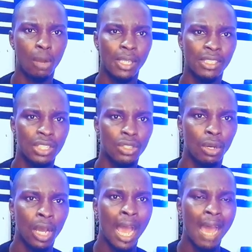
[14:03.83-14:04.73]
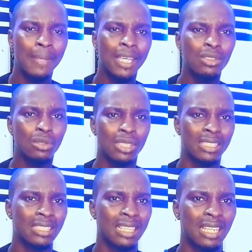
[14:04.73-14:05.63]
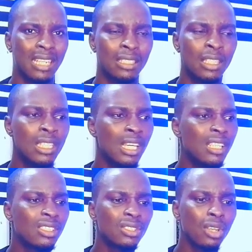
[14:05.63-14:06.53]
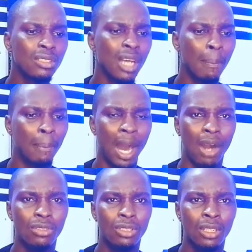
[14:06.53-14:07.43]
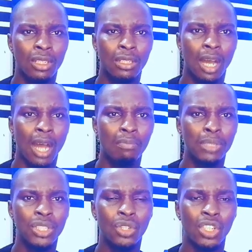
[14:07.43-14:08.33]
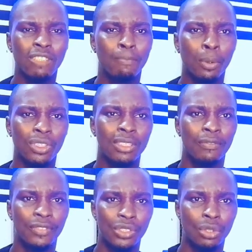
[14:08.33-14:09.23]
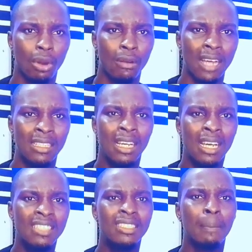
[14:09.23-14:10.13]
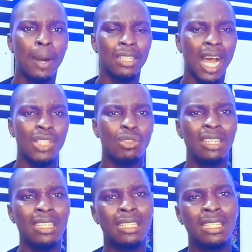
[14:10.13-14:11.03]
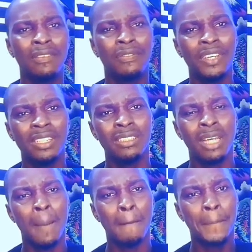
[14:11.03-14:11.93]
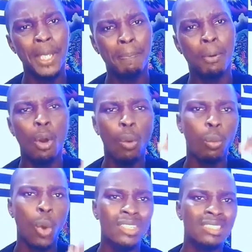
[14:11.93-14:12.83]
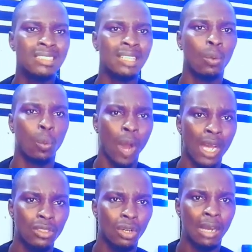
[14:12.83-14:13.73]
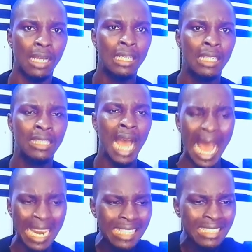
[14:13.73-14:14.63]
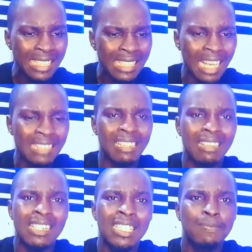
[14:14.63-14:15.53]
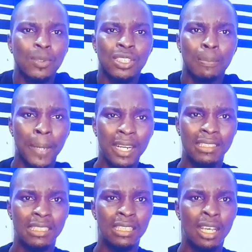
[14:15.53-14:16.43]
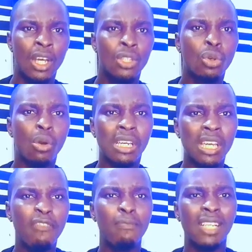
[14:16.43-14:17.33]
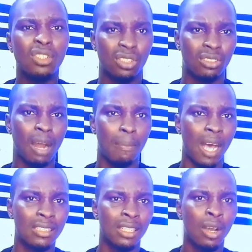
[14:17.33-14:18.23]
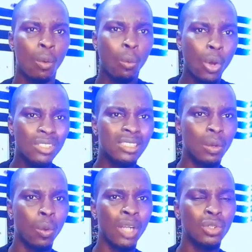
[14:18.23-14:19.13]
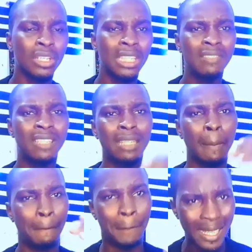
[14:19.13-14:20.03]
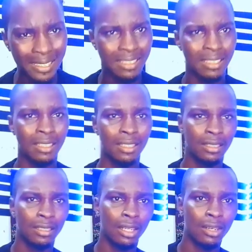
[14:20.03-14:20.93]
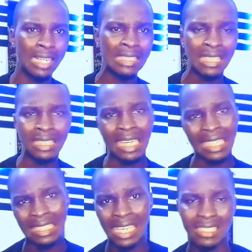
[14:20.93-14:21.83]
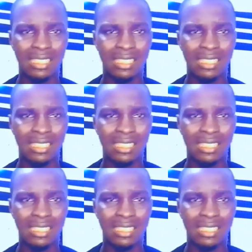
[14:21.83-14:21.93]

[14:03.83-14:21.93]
section, I begin to understand that it's not about me just posting video. All right, it's about actually giving people what they want. All right, now, and I see it as a responsibility to give my subscribers what they want, to give them the best, all right, that they can get.